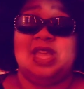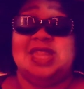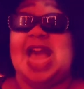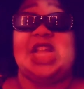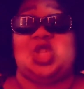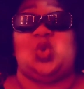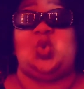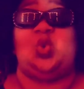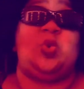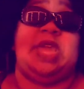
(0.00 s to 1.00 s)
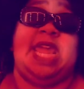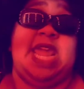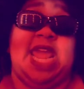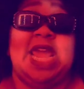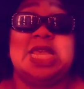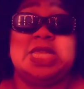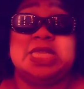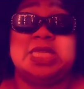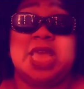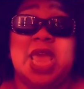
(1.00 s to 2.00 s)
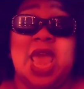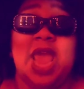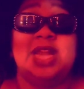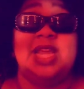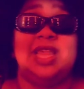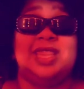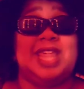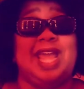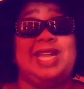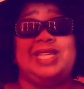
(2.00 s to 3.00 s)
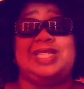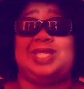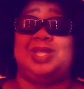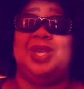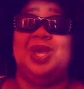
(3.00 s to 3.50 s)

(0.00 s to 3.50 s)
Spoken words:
that's who he is, and that is